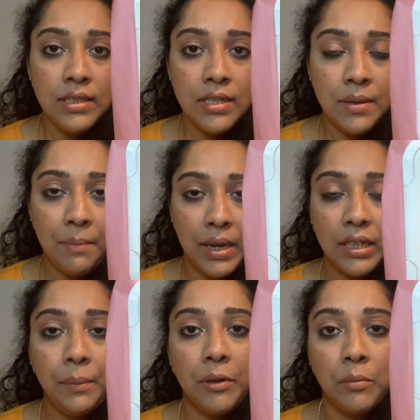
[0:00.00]
is a
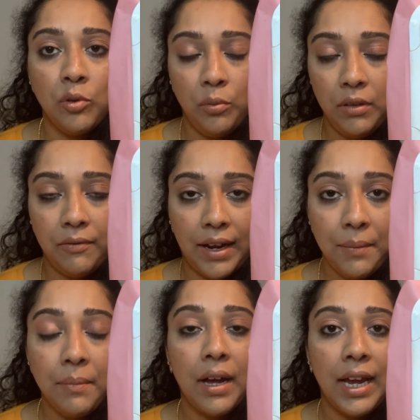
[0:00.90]
makeup remover
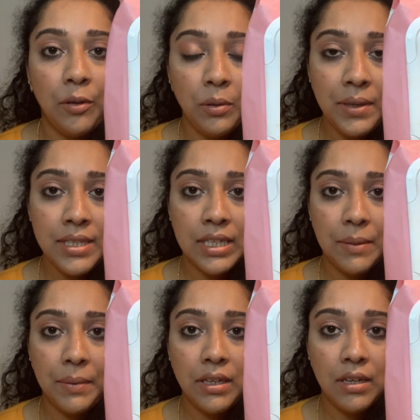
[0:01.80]
wipe. I always
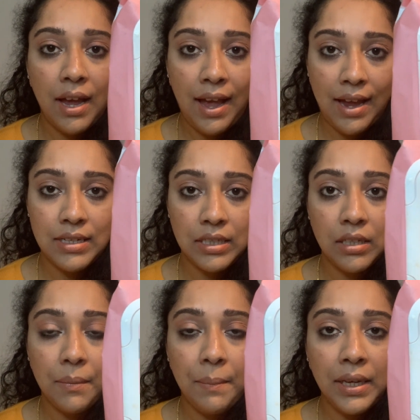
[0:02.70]
keep it
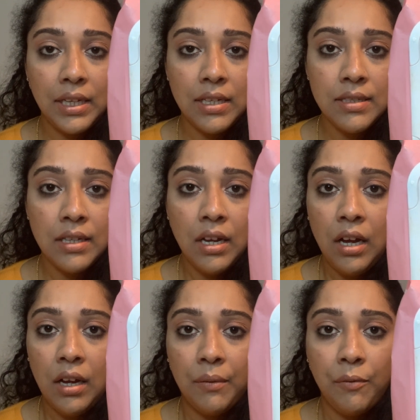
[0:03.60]
handy because
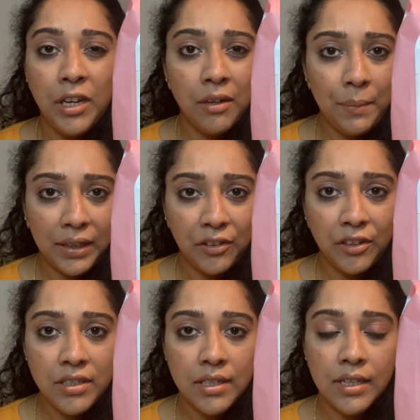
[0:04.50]
we are
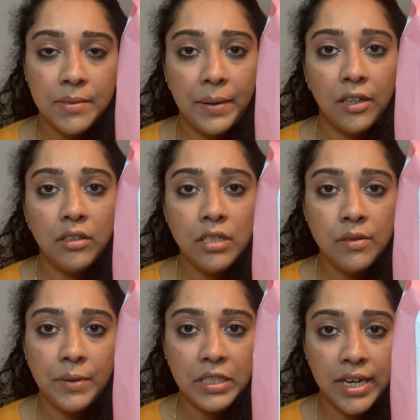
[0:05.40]
beginners, and as beginners
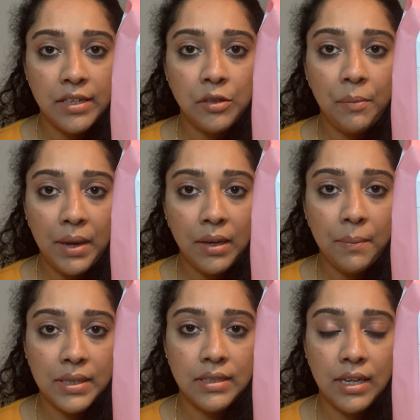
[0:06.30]
we tend to make
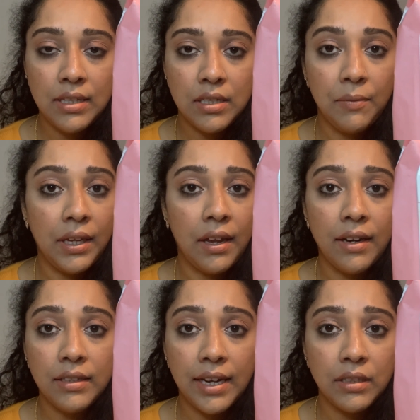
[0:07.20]
mistakes and we
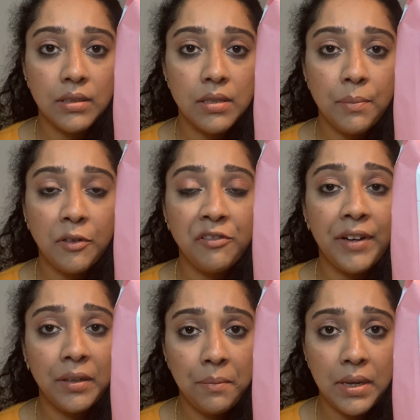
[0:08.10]
can get
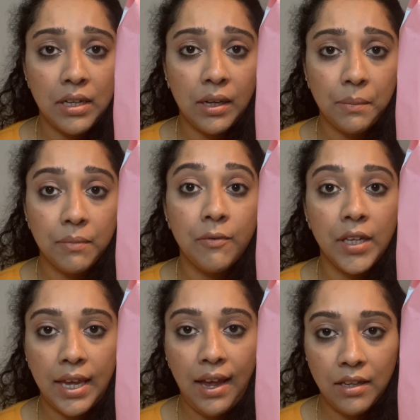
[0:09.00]
perfect makeup. We
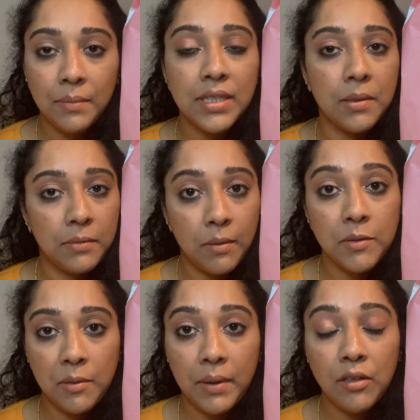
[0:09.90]
can, but
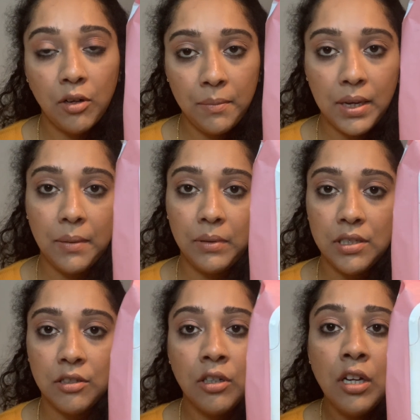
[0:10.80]
sometimes we might not be able
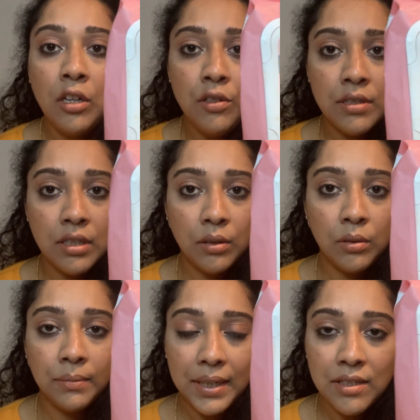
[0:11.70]
to.
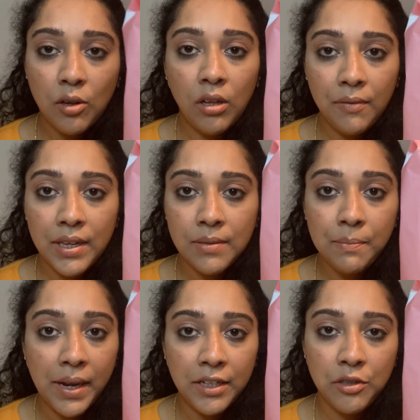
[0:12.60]
So it's always
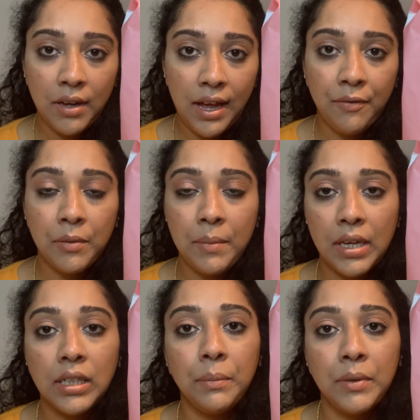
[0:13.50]
better to have a
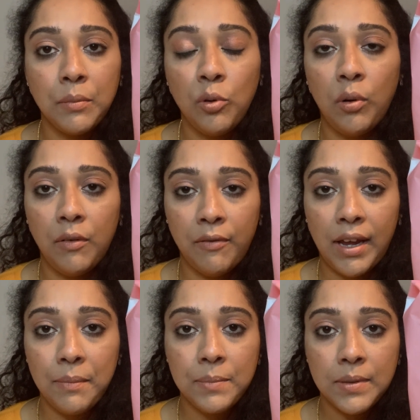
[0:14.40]
makeup remover
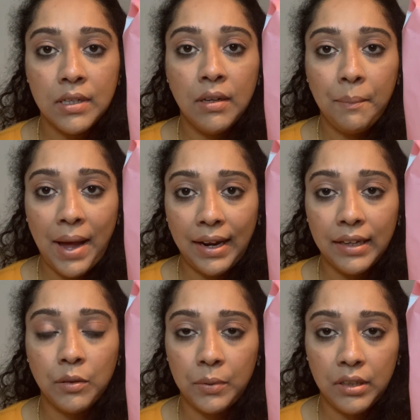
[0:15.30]
wipes
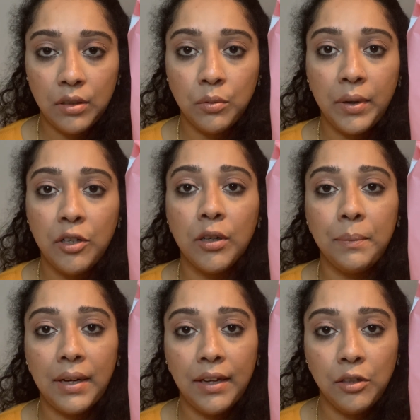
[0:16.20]
packet with you when you're
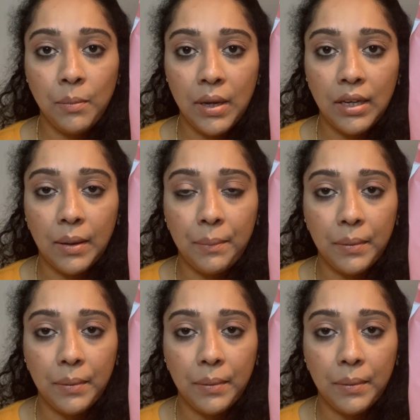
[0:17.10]
applying your makeup.